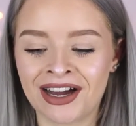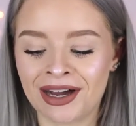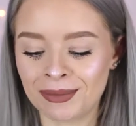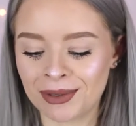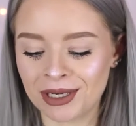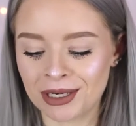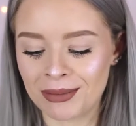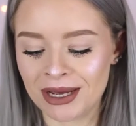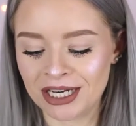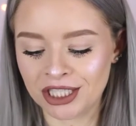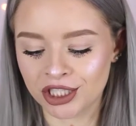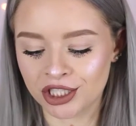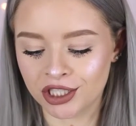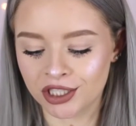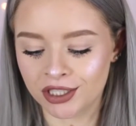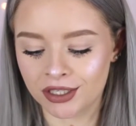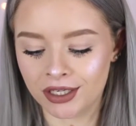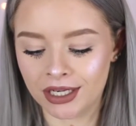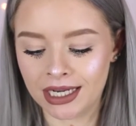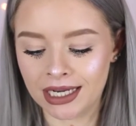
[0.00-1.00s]
I'm going to
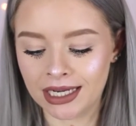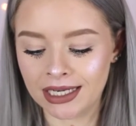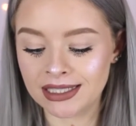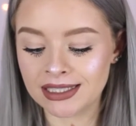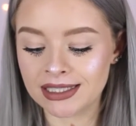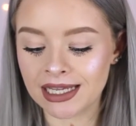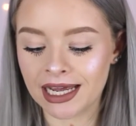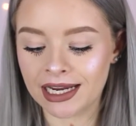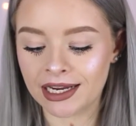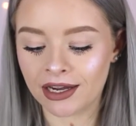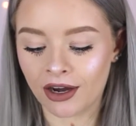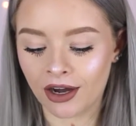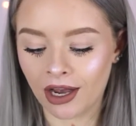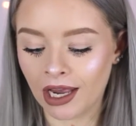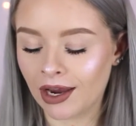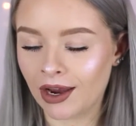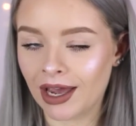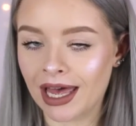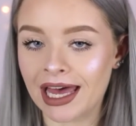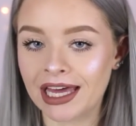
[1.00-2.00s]
mention is a
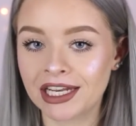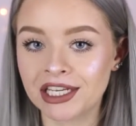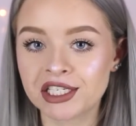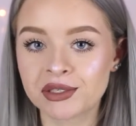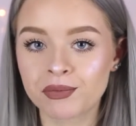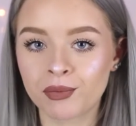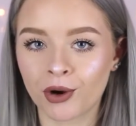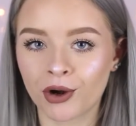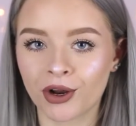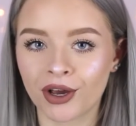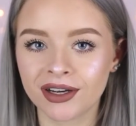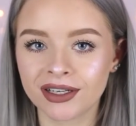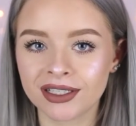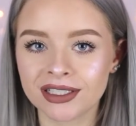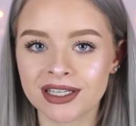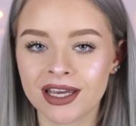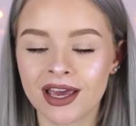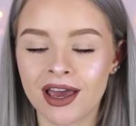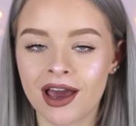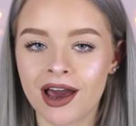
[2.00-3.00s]
higher end
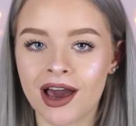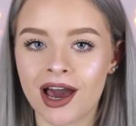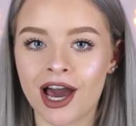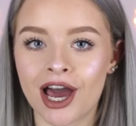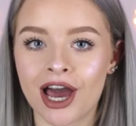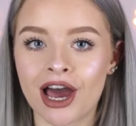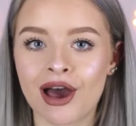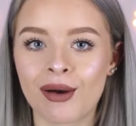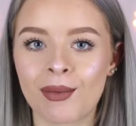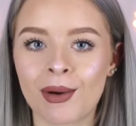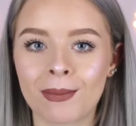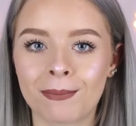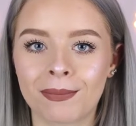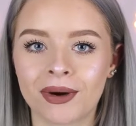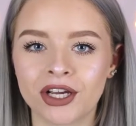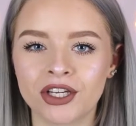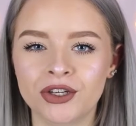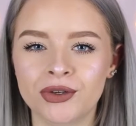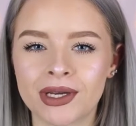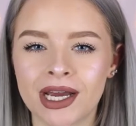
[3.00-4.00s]
product um,
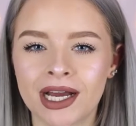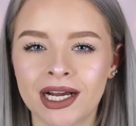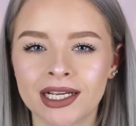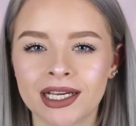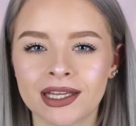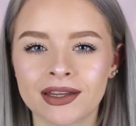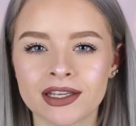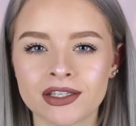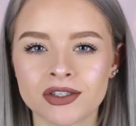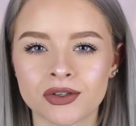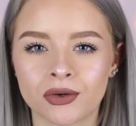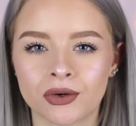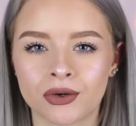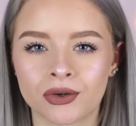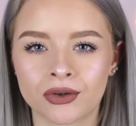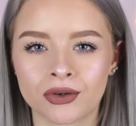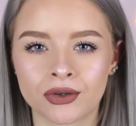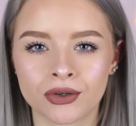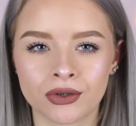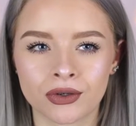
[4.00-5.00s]
but you can get this
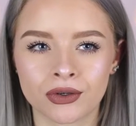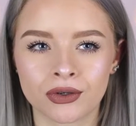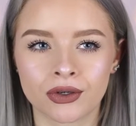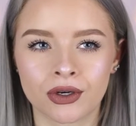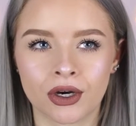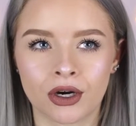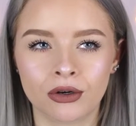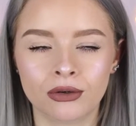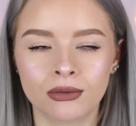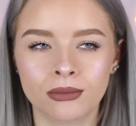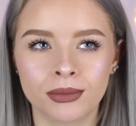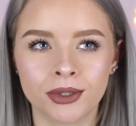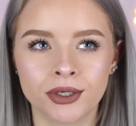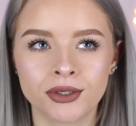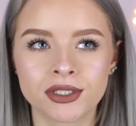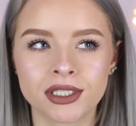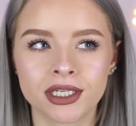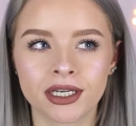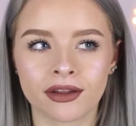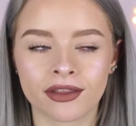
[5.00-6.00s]
on Cult
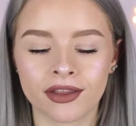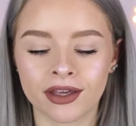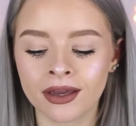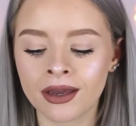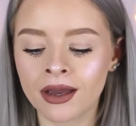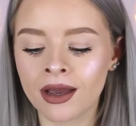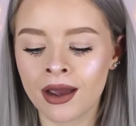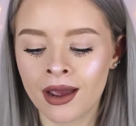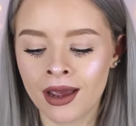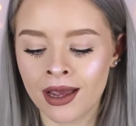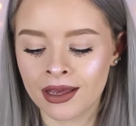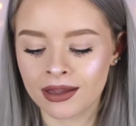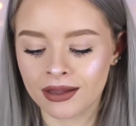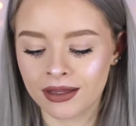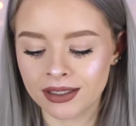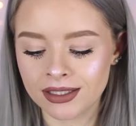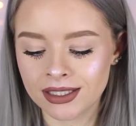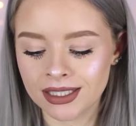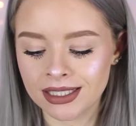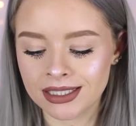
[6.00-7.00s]
Beauty I think
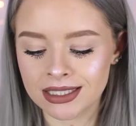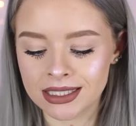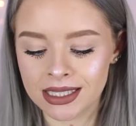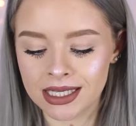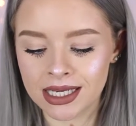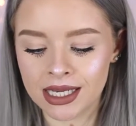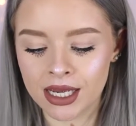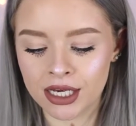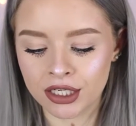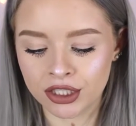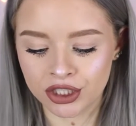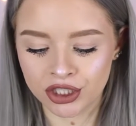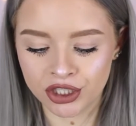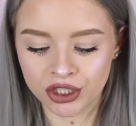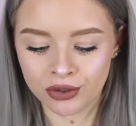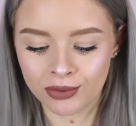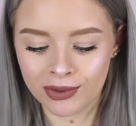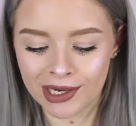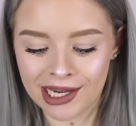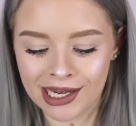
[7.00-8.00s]
this is the
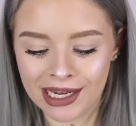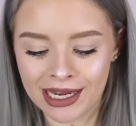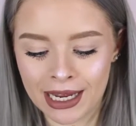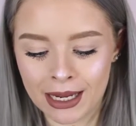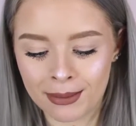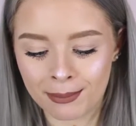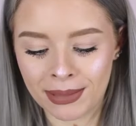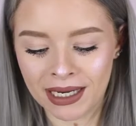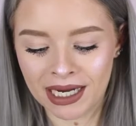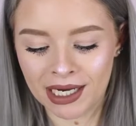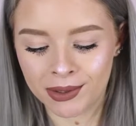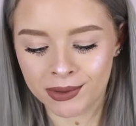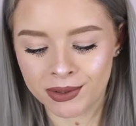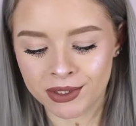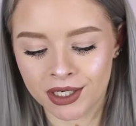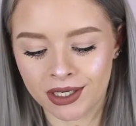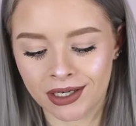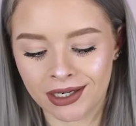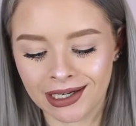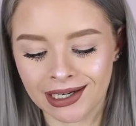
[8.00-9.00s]
Jouer
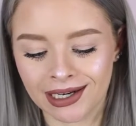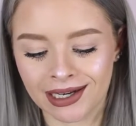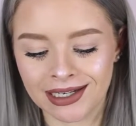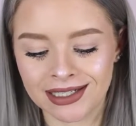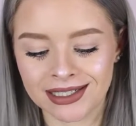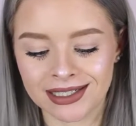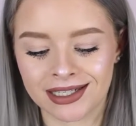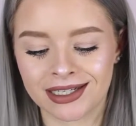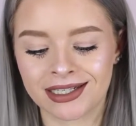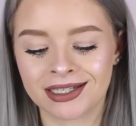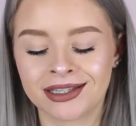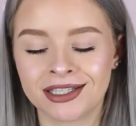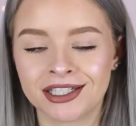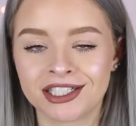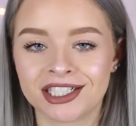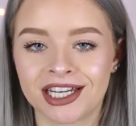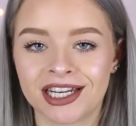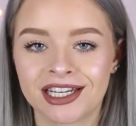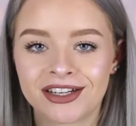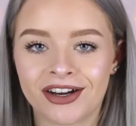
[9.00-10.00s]
Powder Highlighter in the
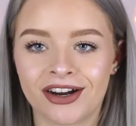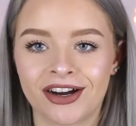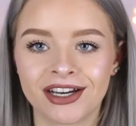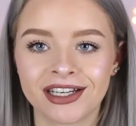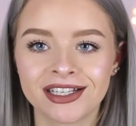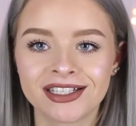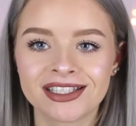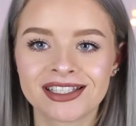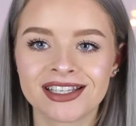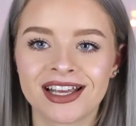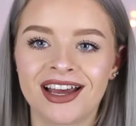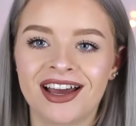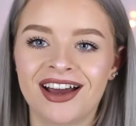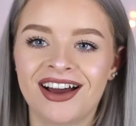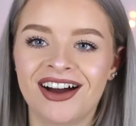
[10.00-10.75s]
shade Ice.